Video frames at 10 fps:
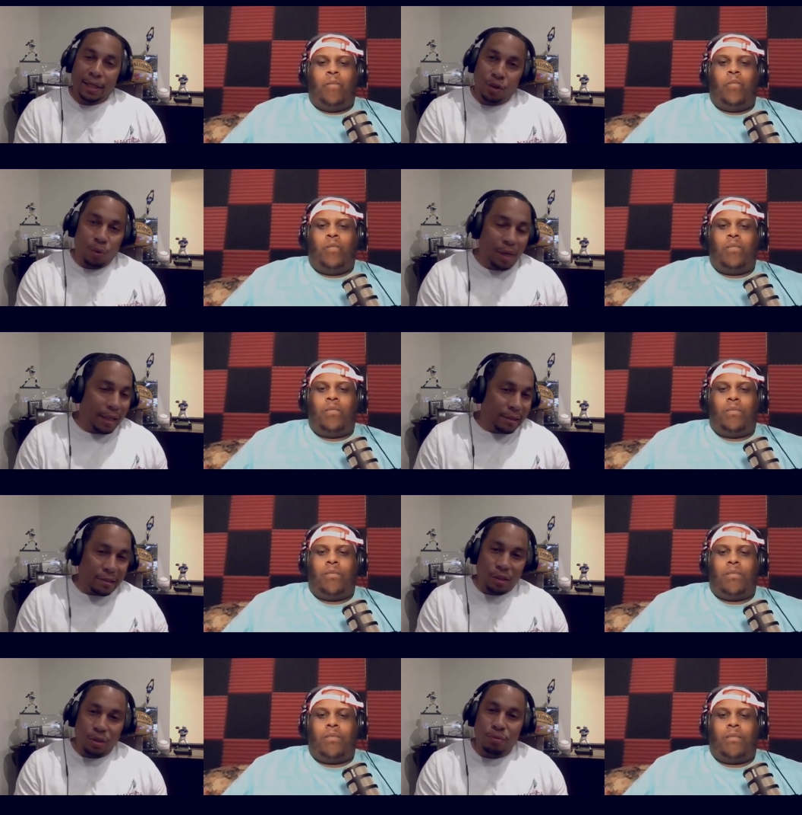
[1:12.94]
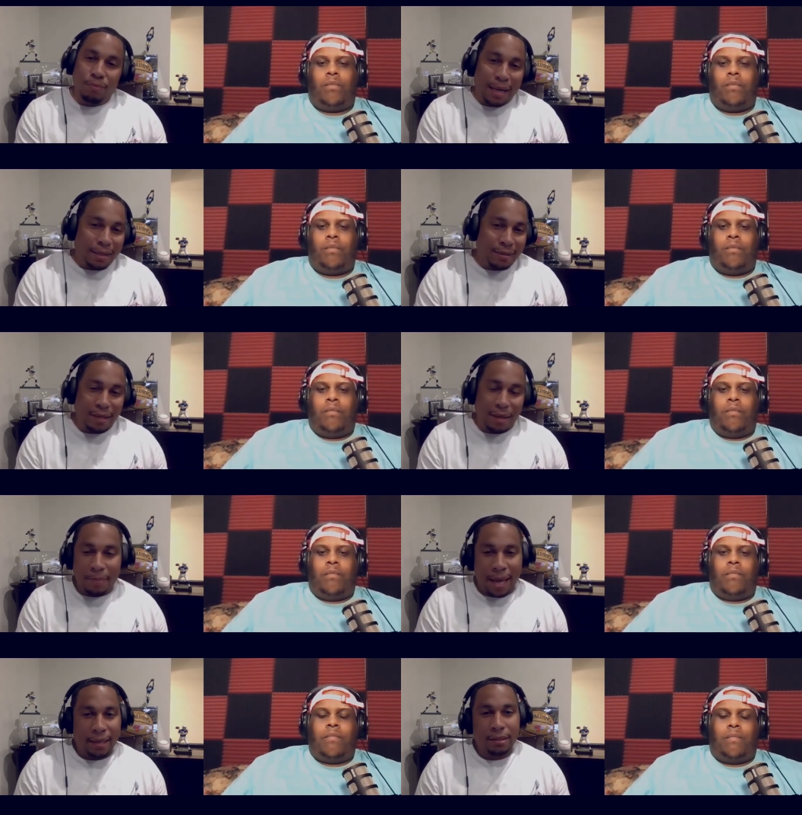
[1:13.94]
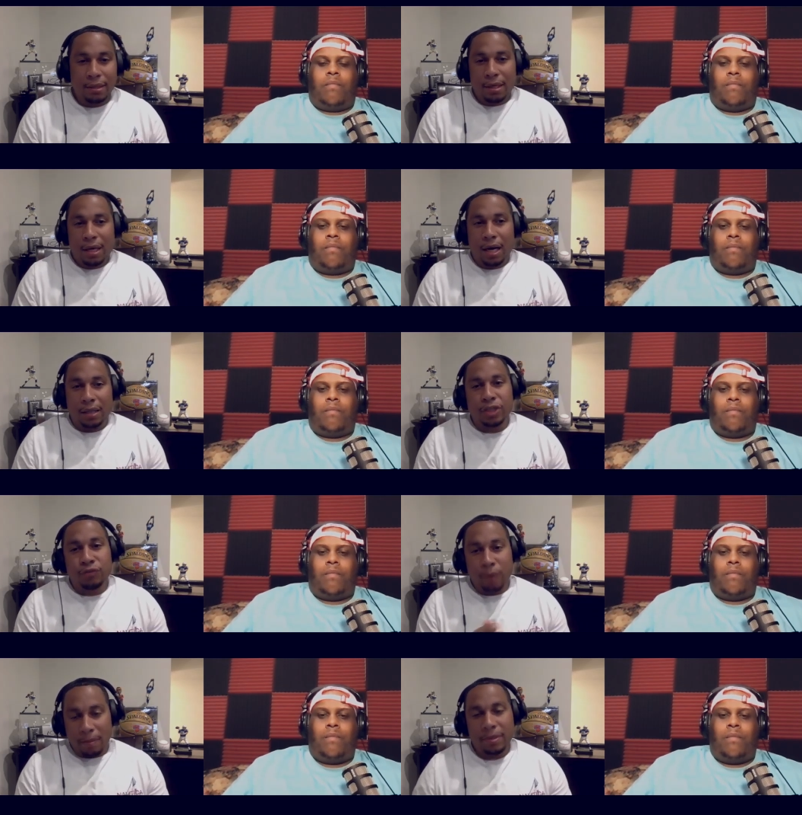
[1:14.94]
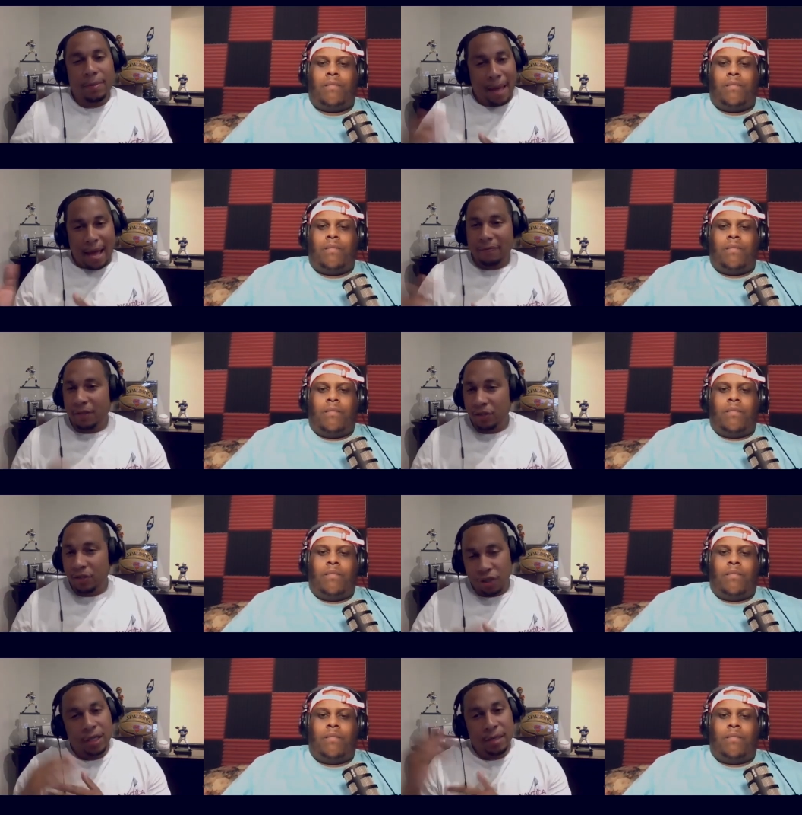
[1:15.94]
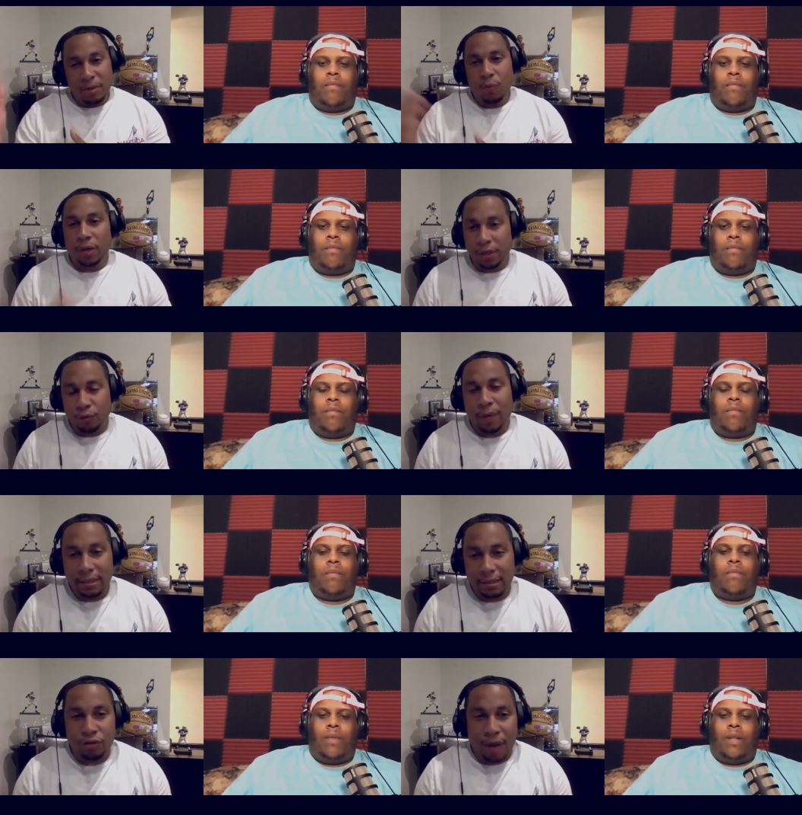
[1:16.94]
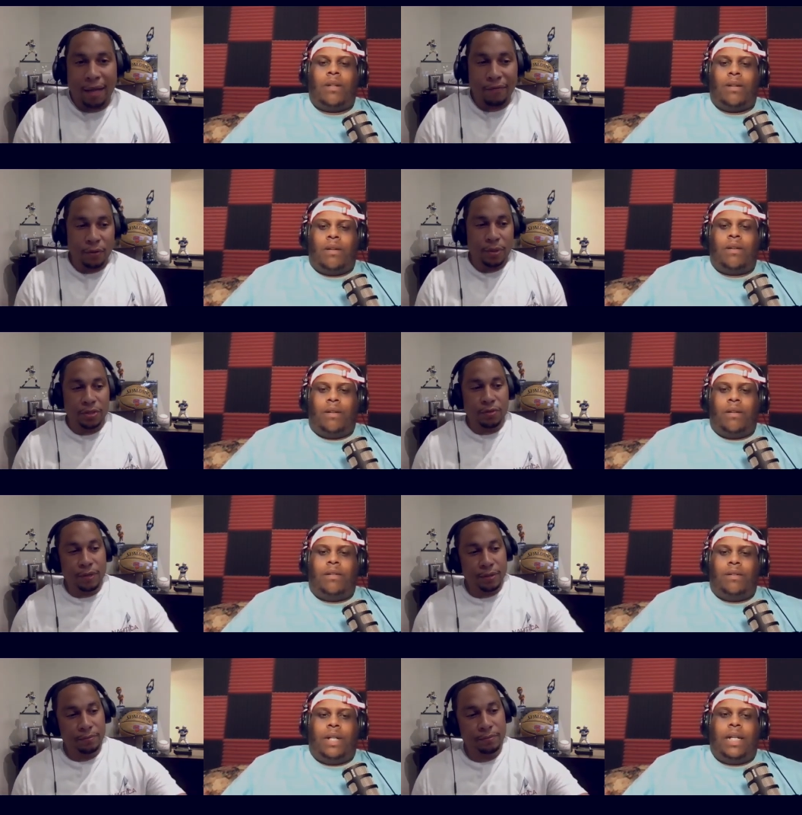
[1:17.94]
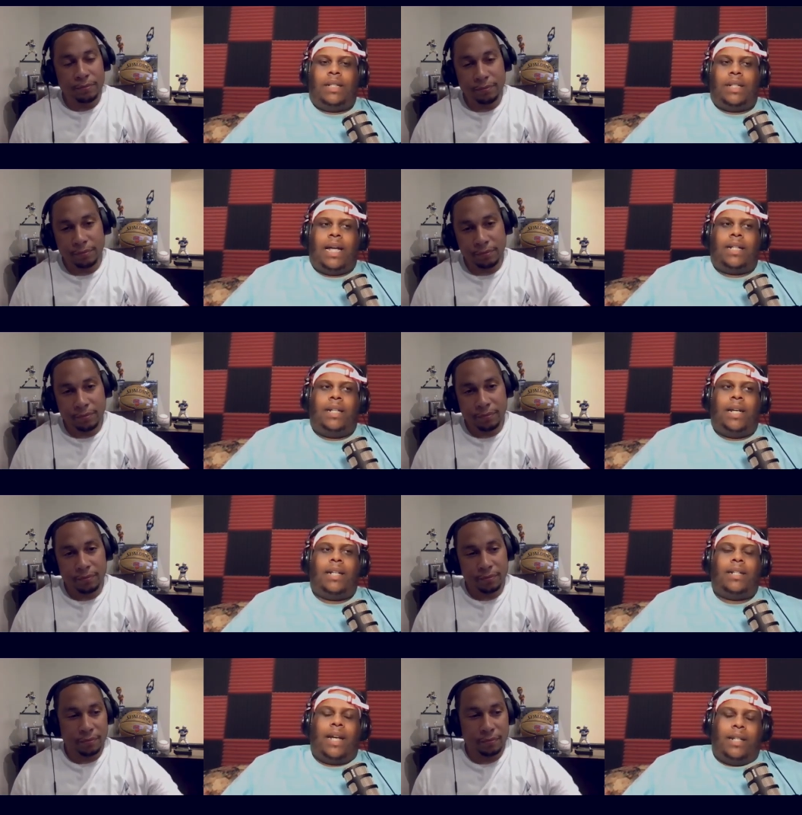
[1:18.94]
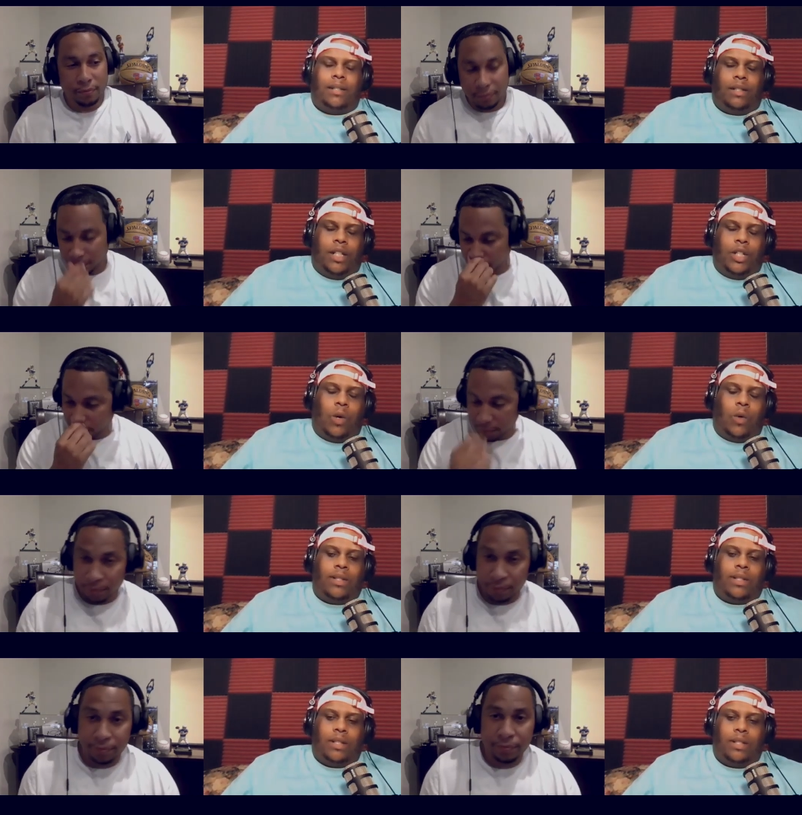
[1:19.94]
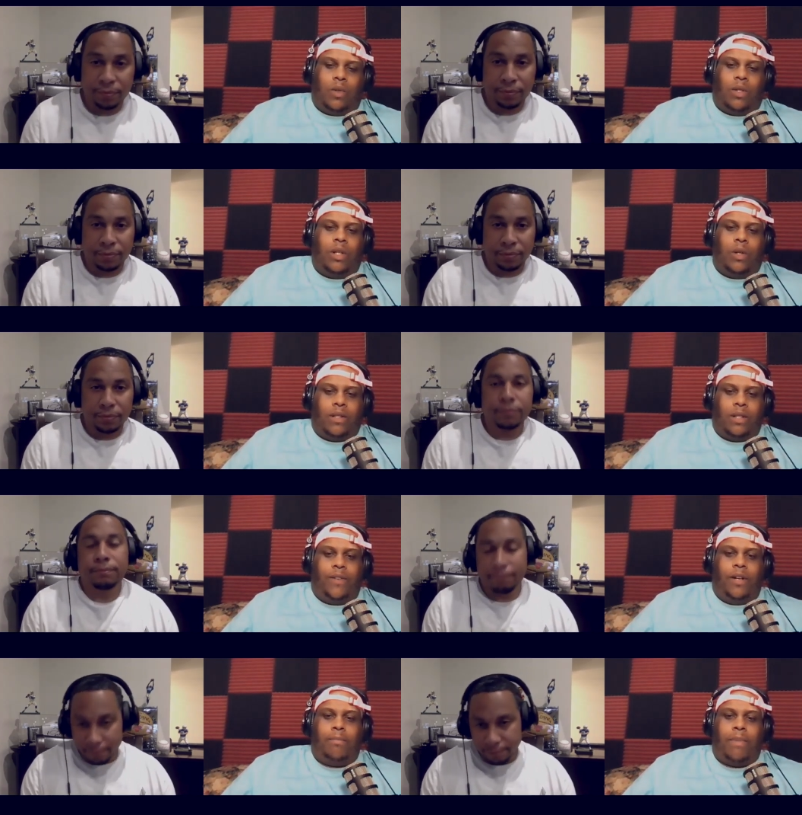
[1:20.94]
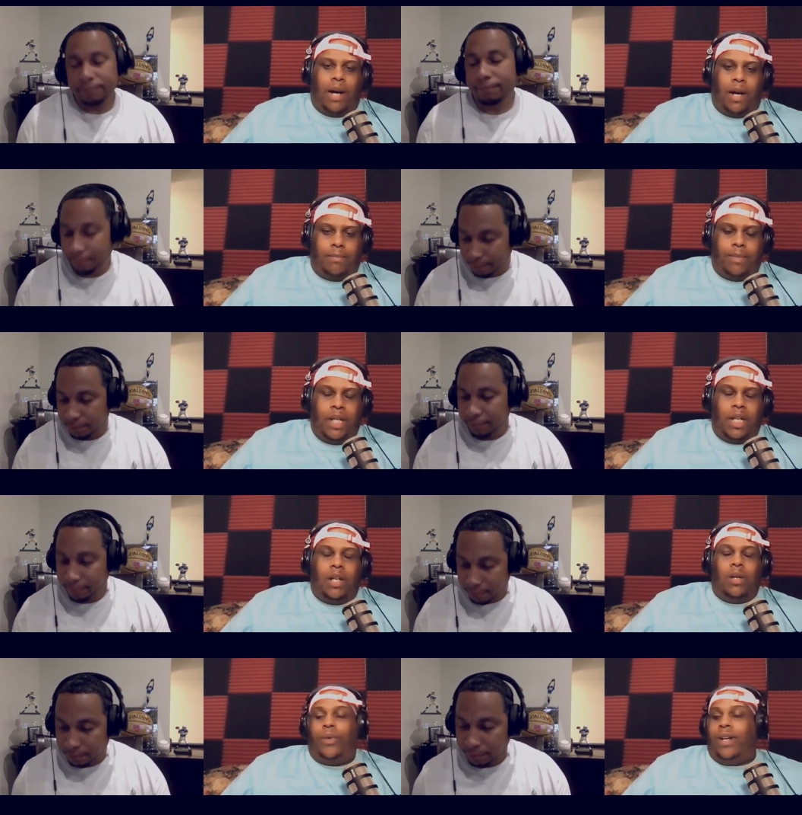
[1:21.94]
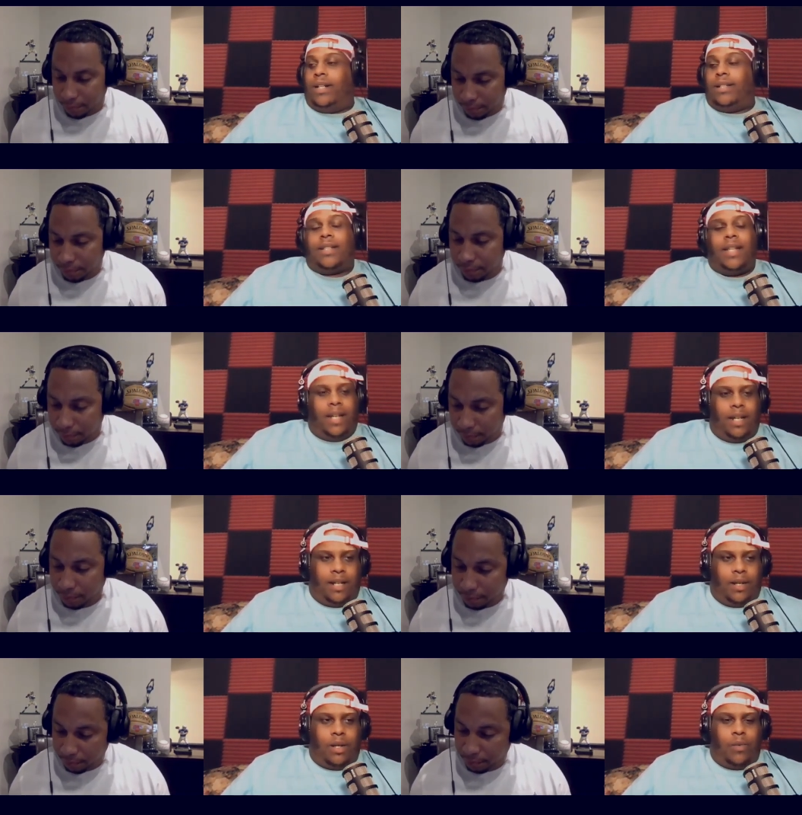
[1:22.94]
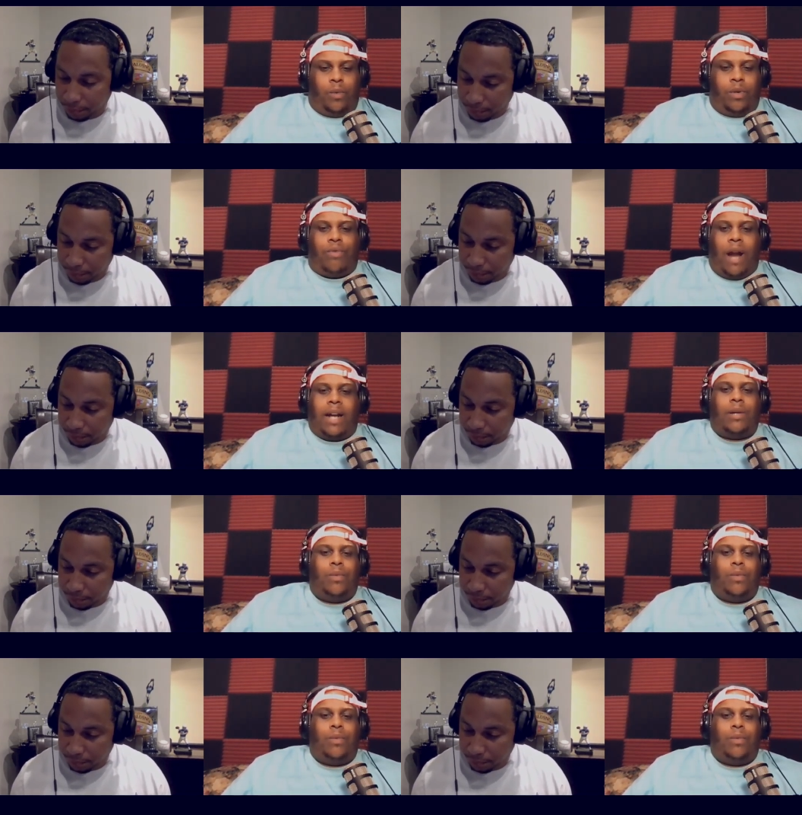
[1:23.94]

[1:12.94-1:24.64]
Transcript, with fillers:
Speaker 1: don't let this little minor setback uh, disrupt your path because you're going to be one of the greats in track and field history.
Speaker 2: Exactly, and and condolences on the loss of your mom. We understand. We rocking